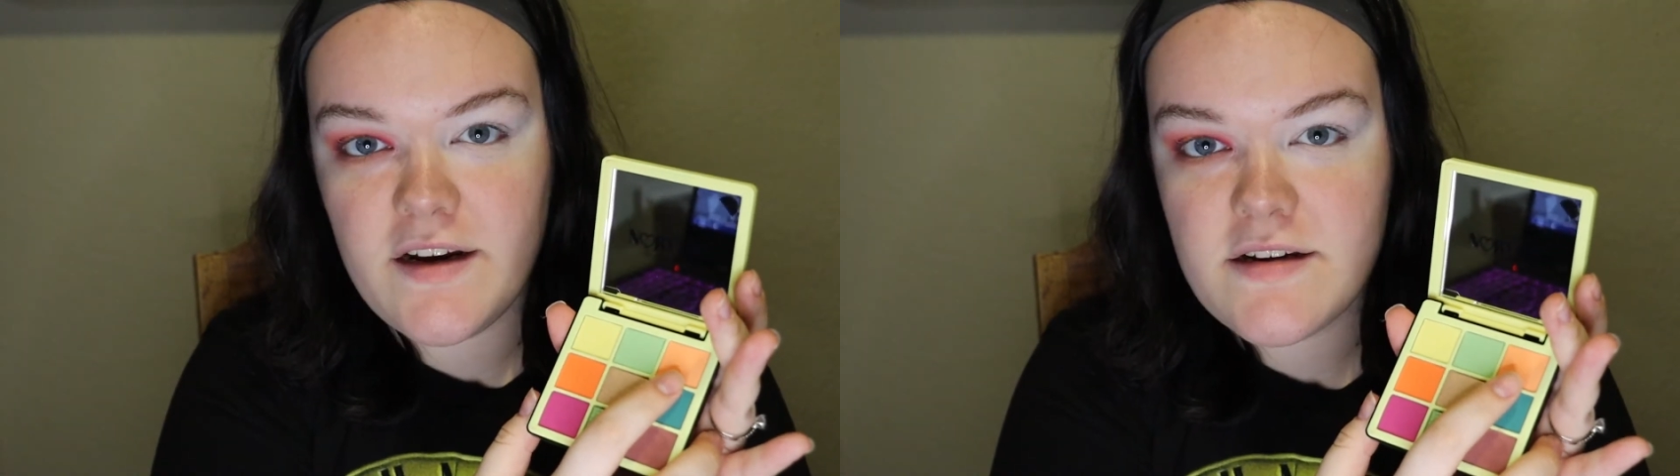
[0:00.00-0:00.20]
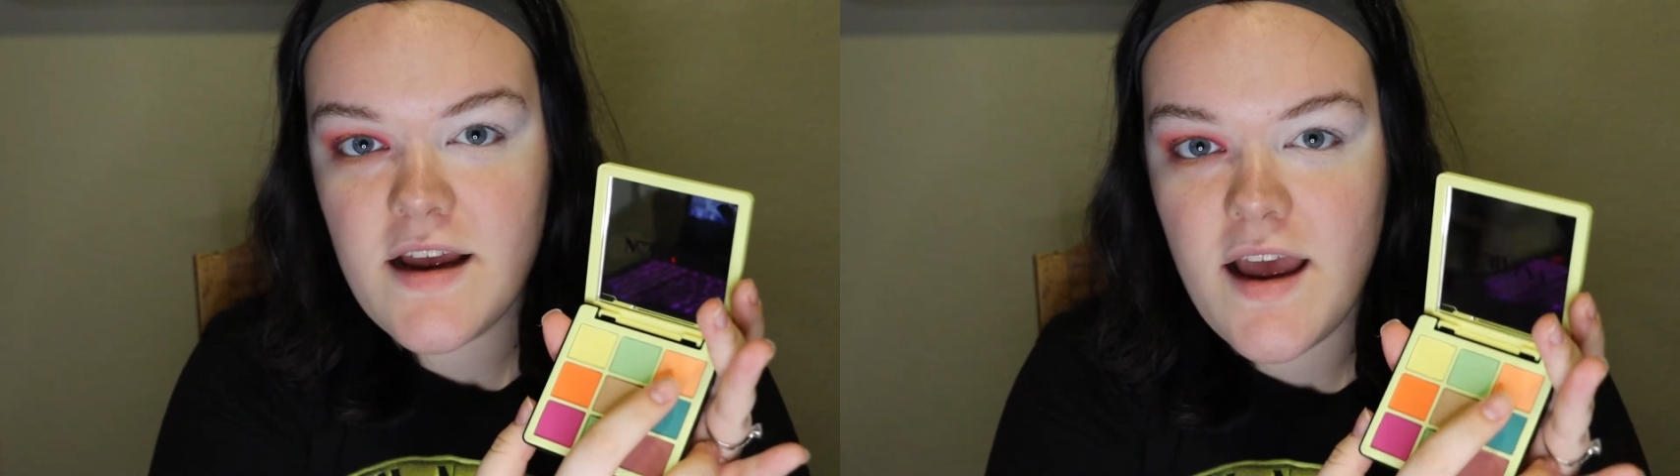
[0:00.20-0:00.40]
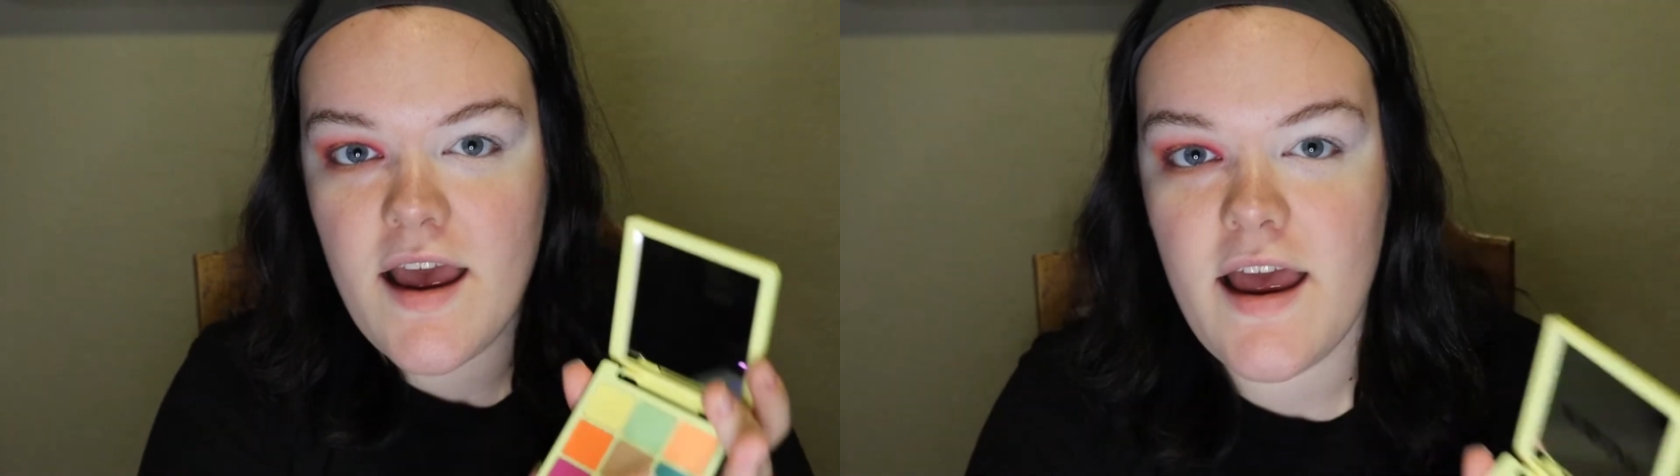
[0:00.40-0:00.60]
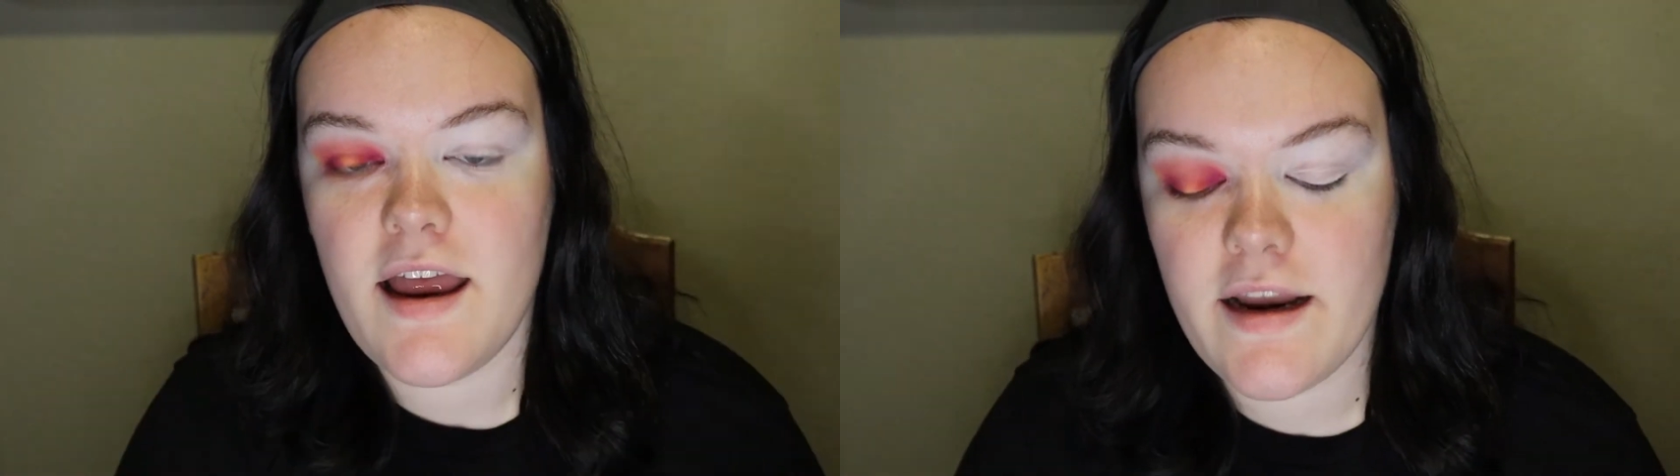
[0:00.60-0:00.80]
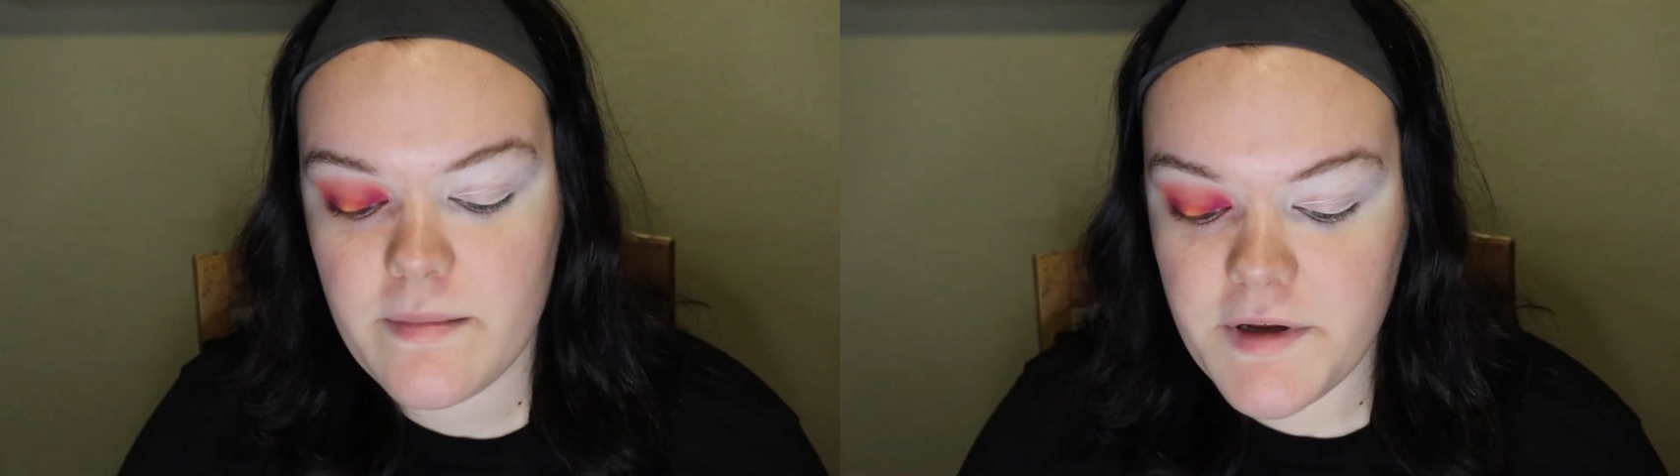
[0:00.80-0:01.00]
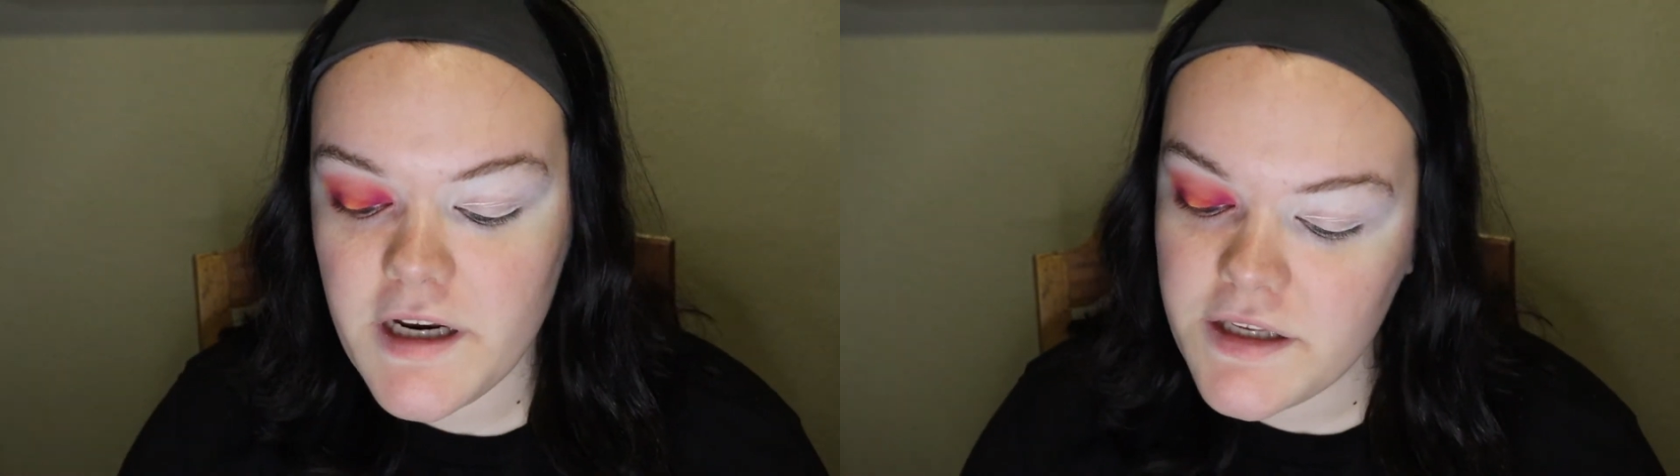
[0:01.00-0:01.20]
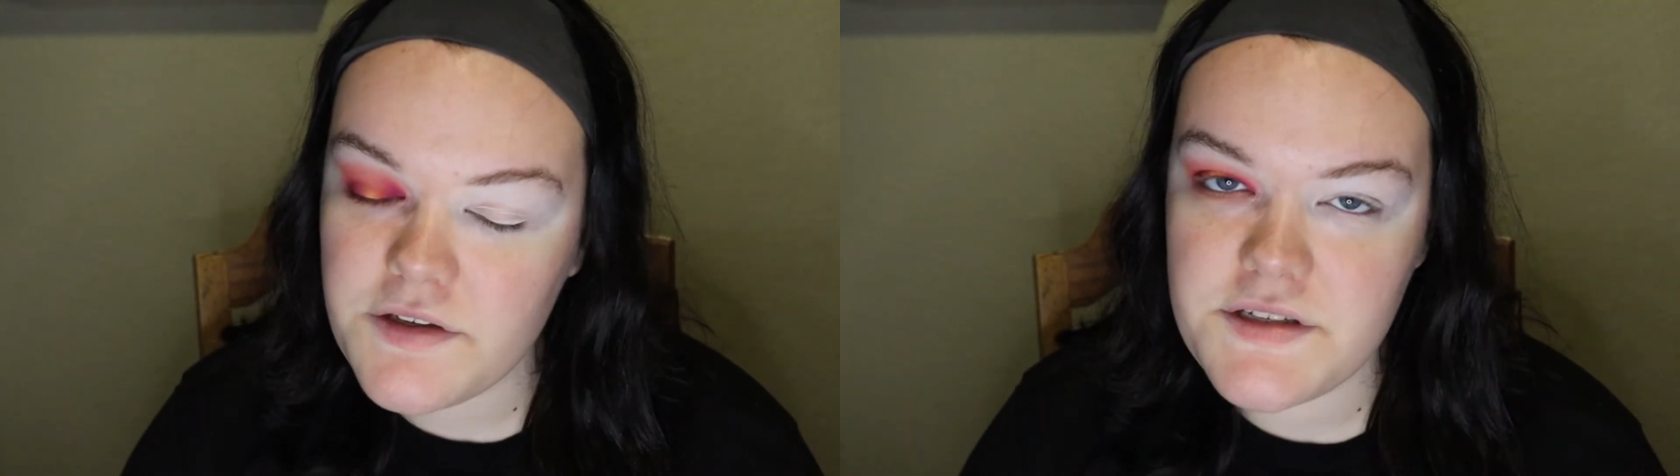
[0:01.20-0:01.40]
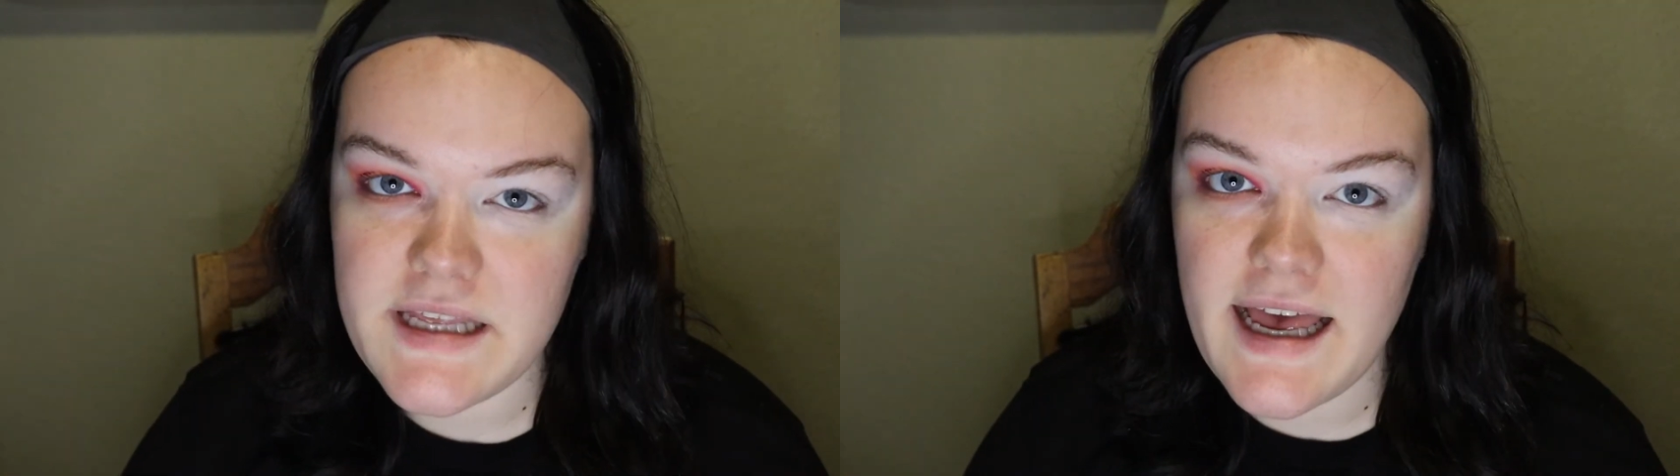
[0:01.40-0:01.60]
and I'm gonna
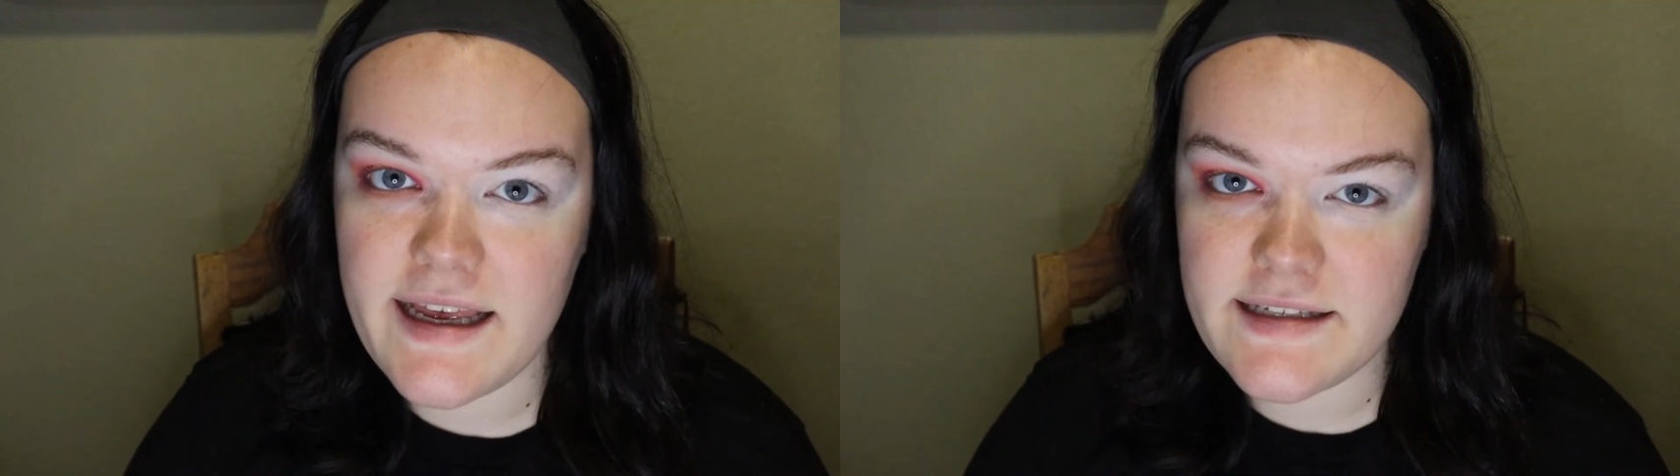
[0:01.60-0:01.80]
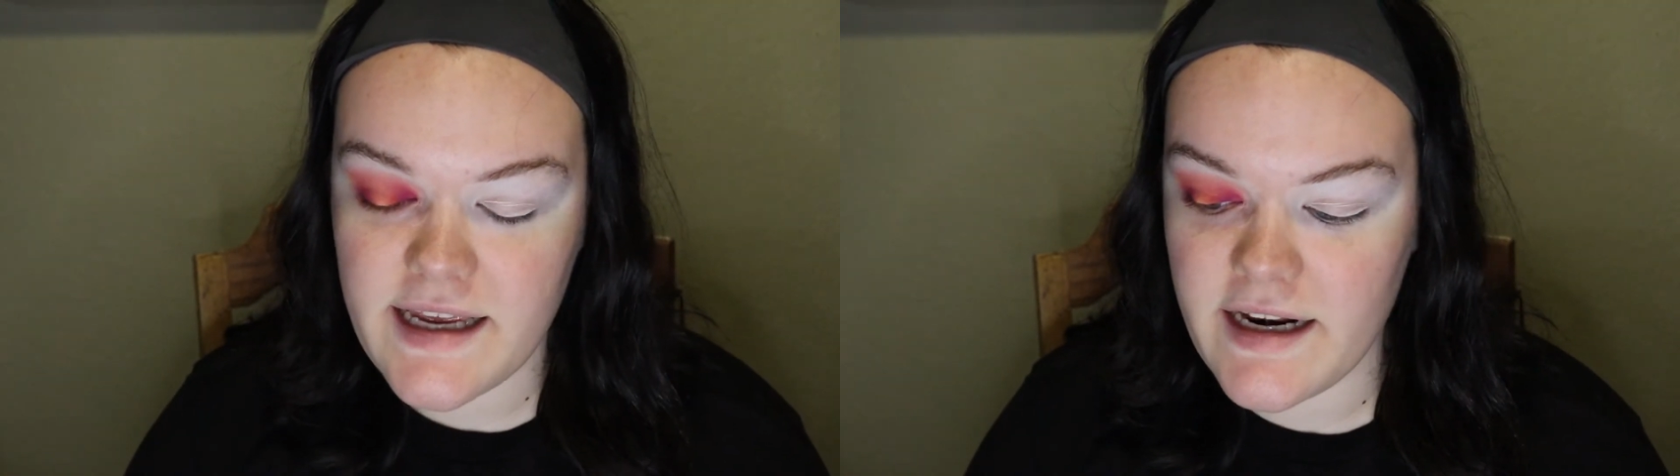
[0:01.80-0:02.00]
use that as